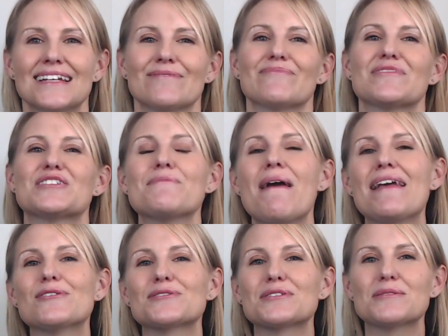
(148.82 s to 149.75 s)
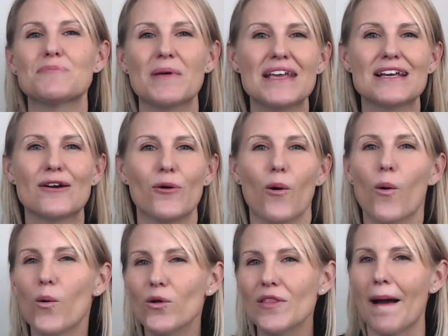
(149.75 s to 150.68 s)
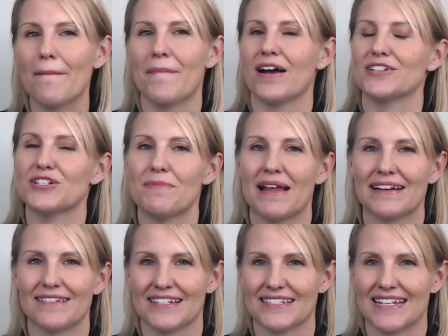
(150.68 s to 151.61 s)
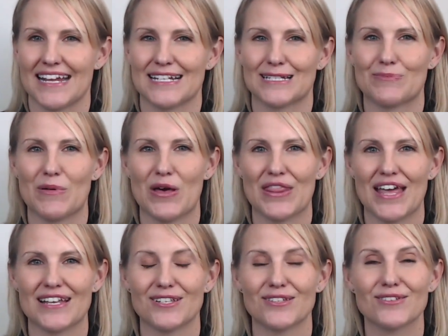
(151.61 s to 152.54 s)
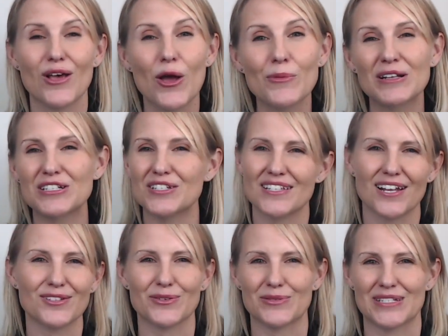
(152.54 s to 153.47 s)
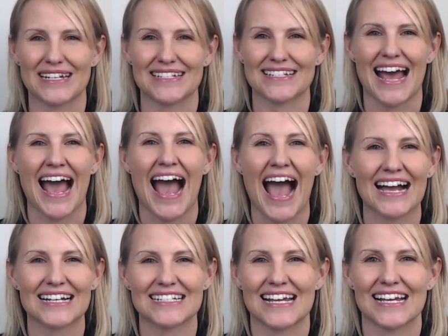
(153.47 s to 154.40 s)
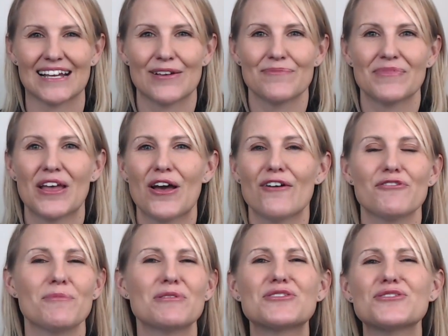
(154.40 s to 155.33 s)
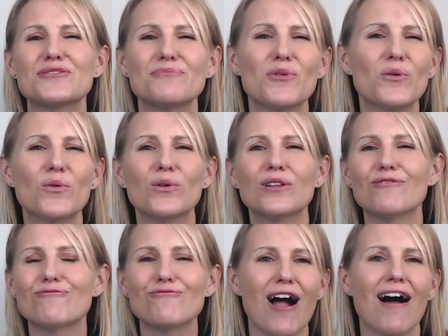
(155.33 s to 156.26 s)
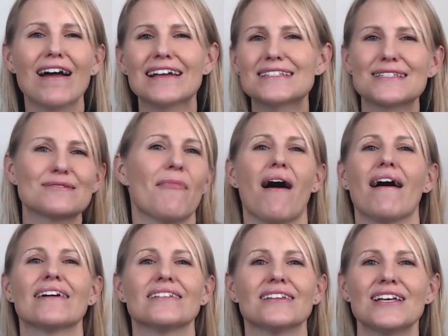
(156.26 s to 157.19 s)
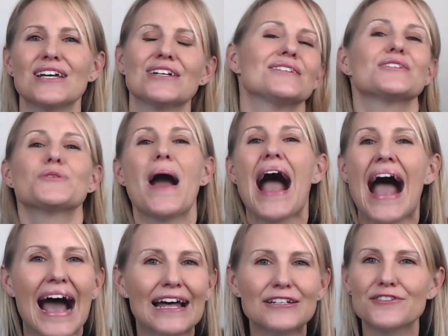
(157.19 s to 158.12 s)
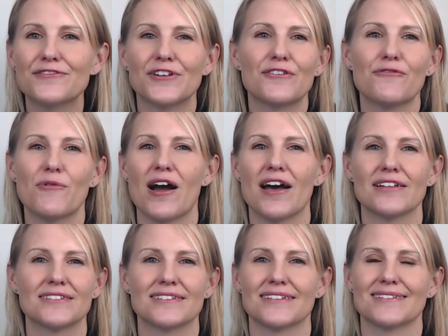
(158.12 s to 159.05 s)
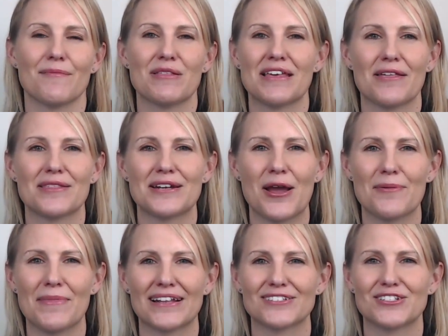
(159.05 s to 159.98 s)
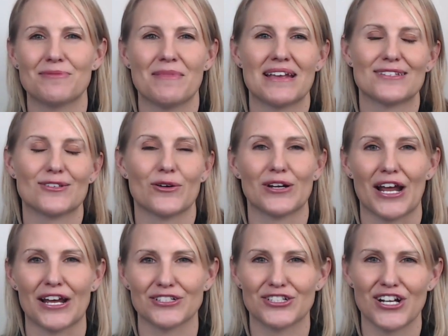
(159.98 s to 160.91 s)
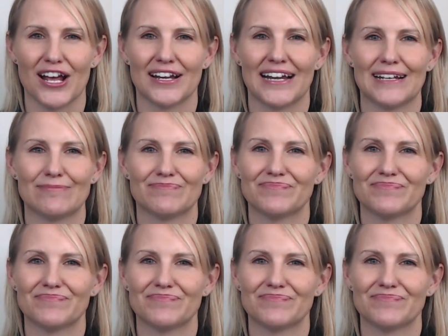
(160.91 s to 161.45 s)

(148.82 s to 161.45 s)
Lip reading: She may not speak all that much in many of the scenes, but there's so much subtlety to her acting. From a small, wry smile to a handful of words to some of the other nomads she meets on her journey.